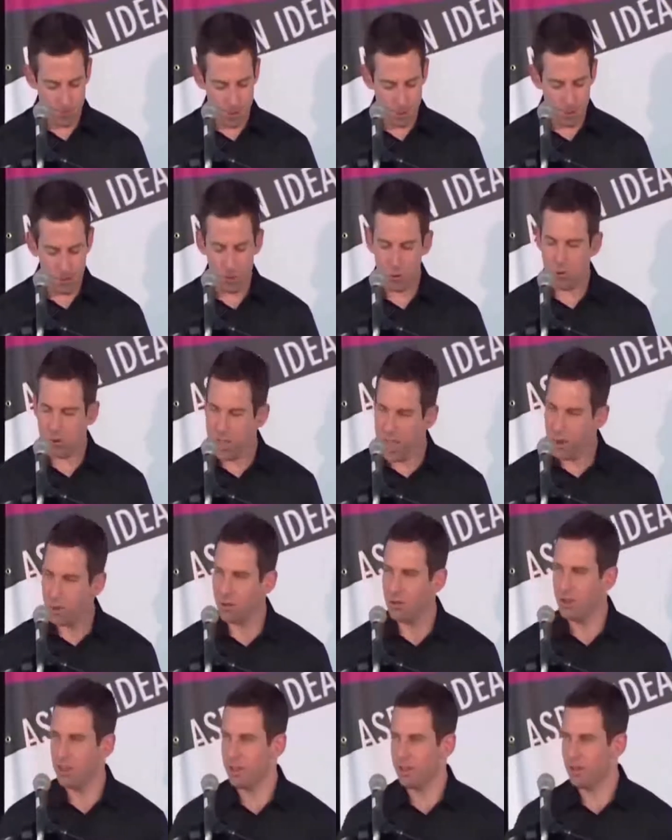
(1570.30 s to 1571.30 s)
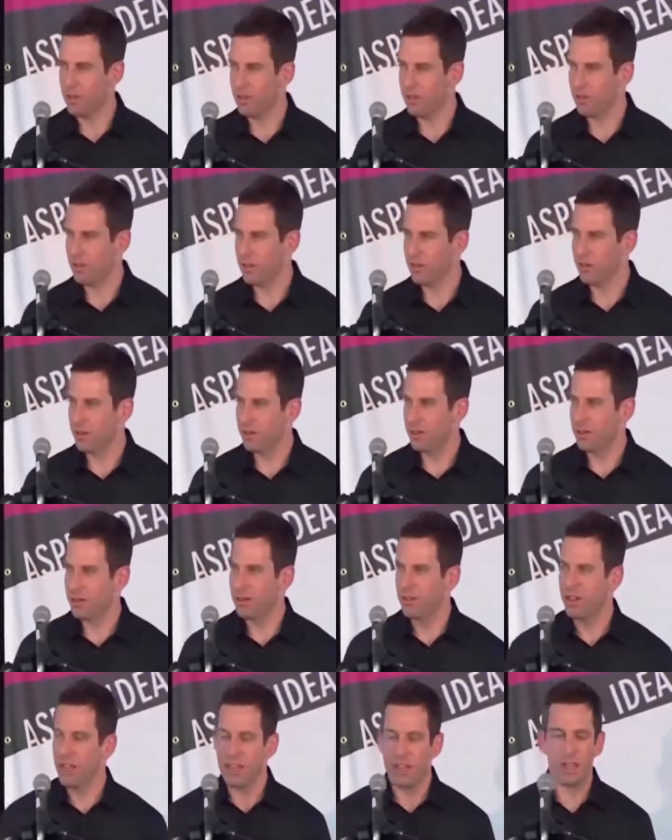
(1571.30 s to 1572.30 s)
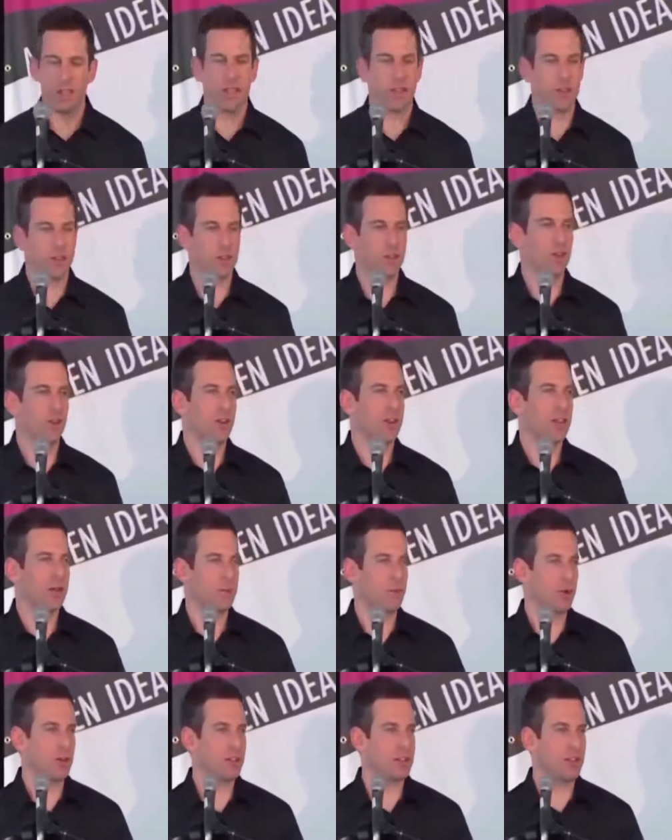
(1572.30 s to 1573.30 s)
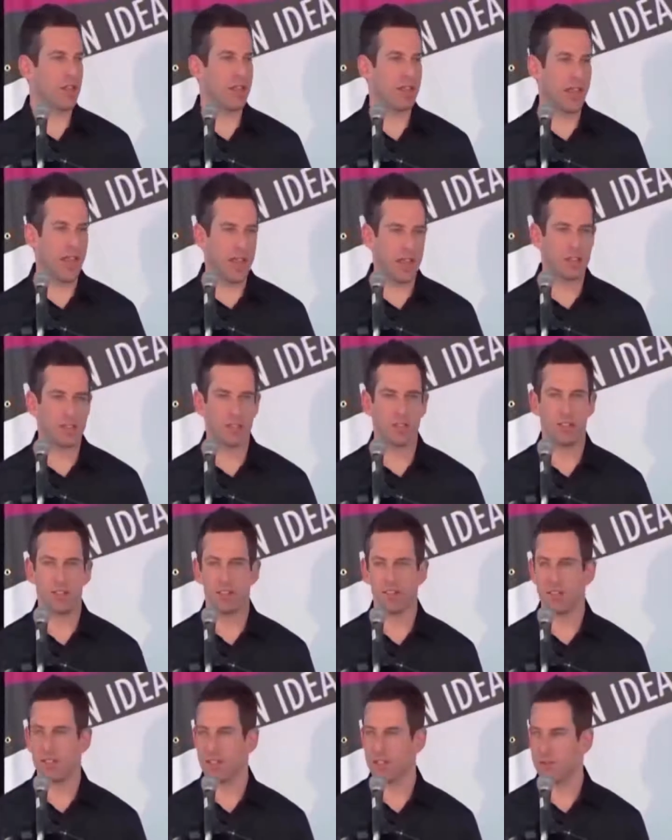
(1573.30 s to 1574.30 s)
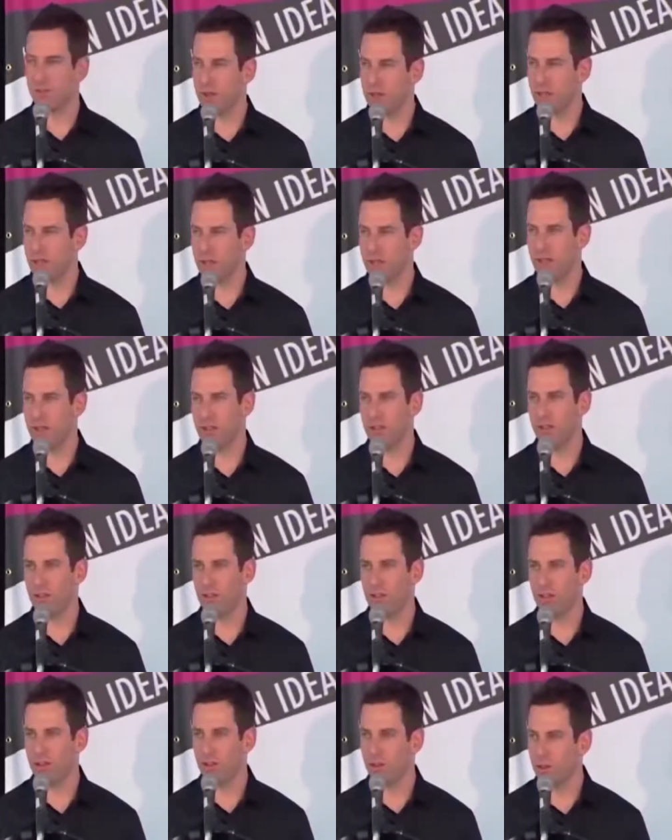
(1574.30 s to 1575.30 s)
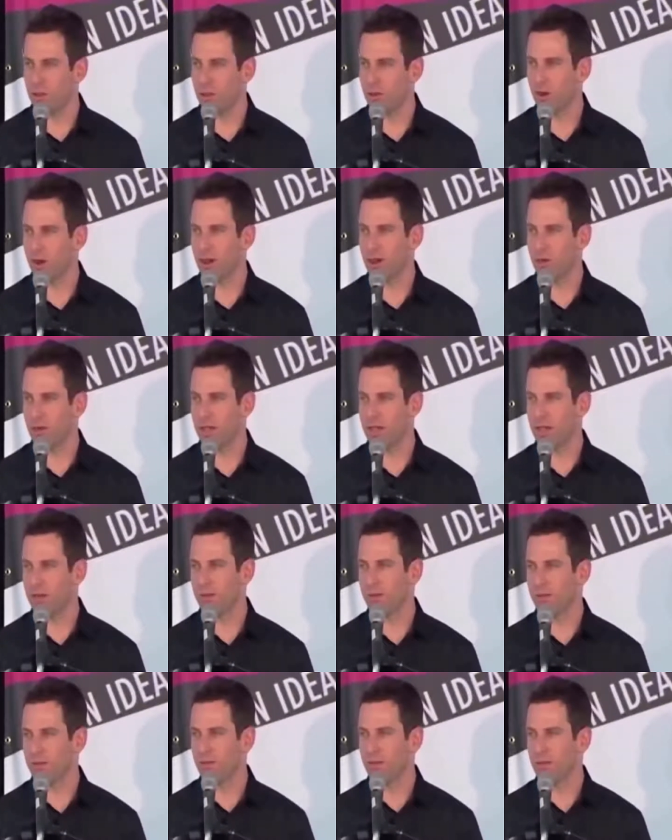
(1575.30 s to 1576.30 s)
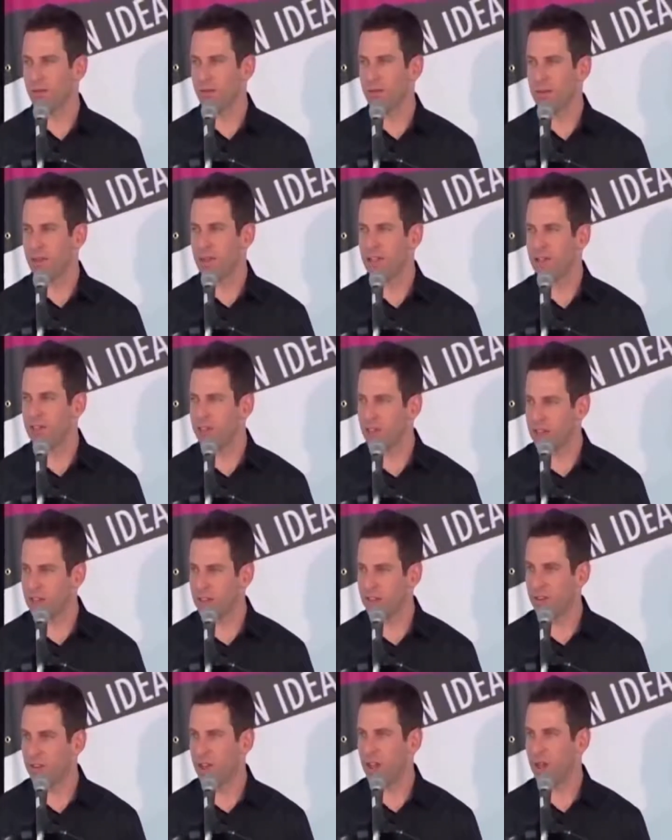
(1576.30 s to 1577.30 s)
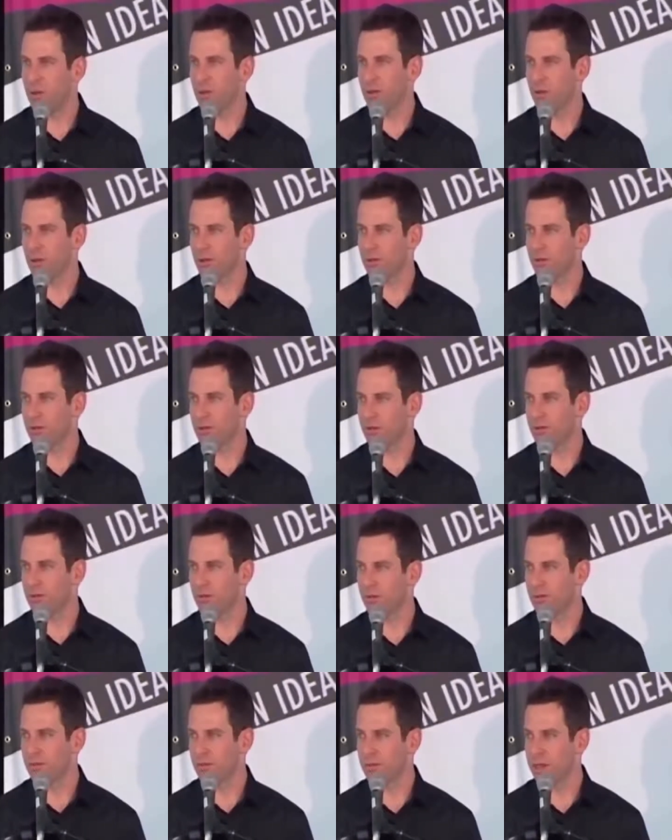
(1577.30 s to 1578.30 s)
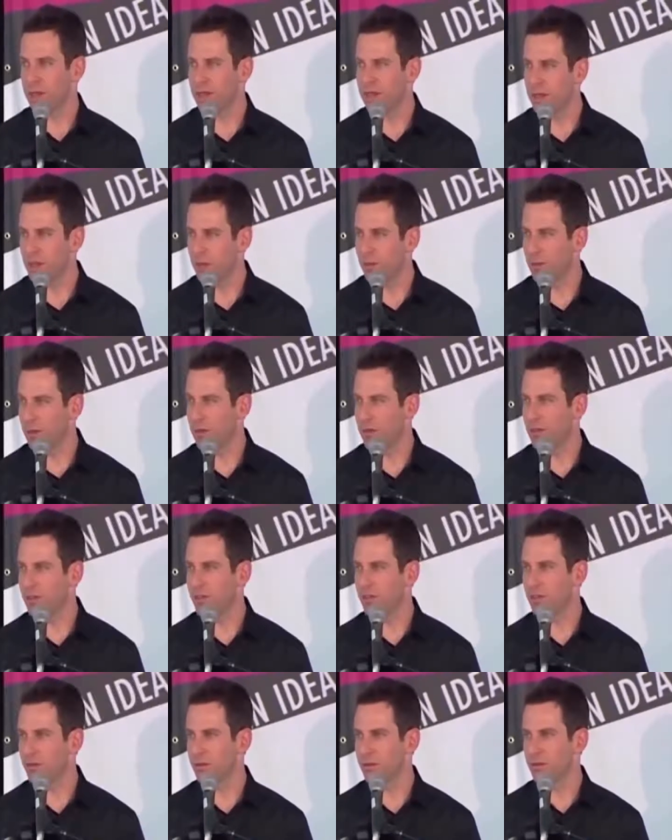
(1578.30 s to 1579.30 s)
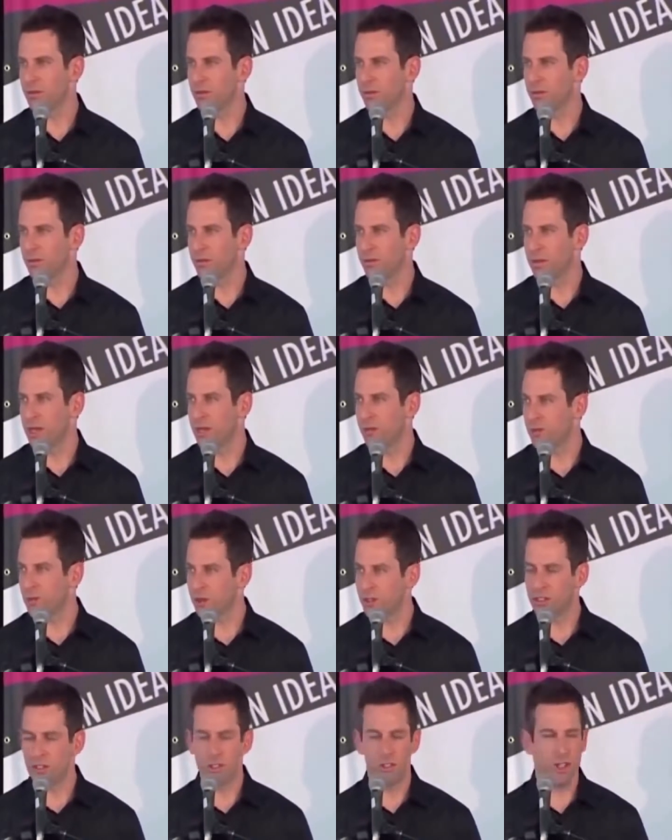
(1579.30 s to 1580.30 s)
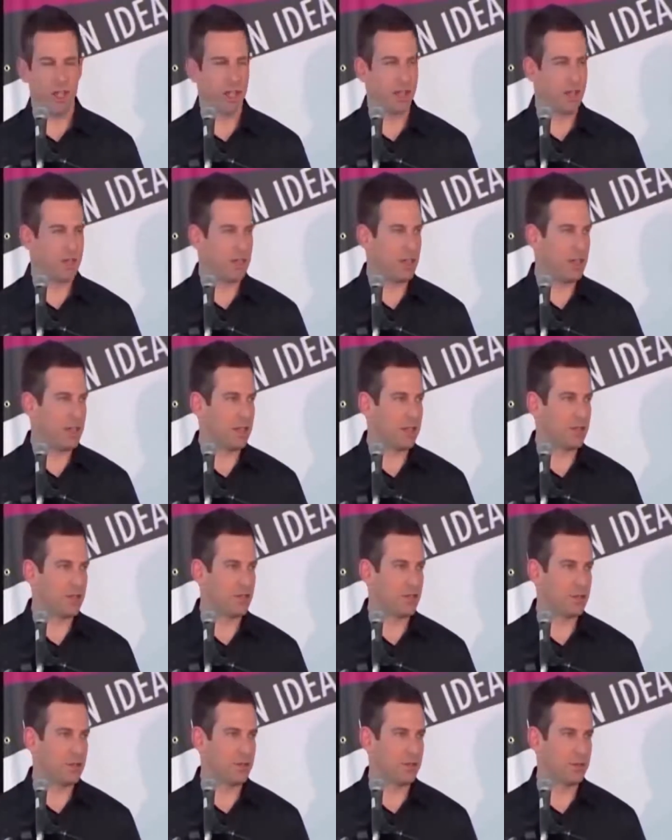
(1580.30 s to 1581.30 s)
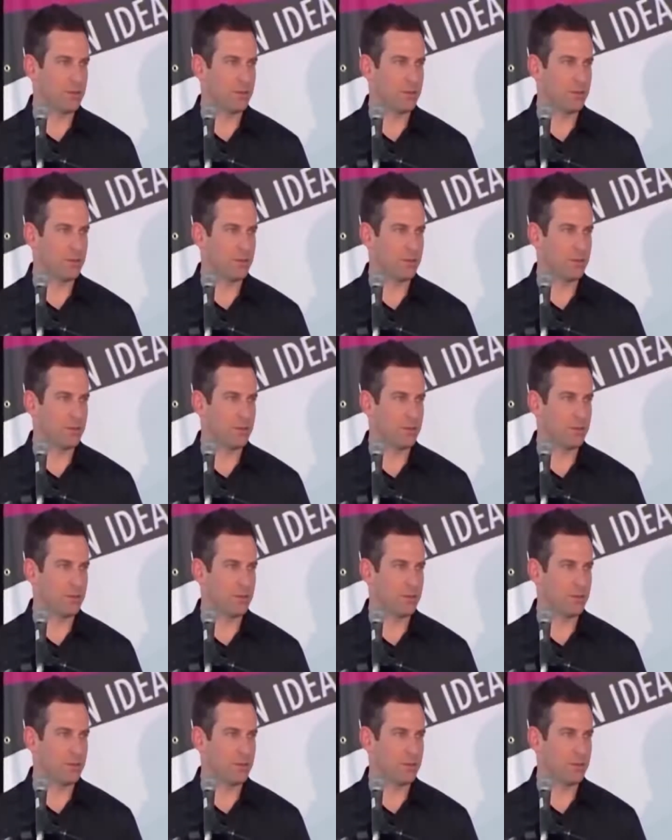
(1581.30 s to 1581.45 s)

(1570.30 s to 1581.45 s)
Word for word: I mean, if you doubt this, take another look at books like Exodus and Leviticus and Deuteronomy and 2 Samuel and Numbers and 1st and 2nd Kings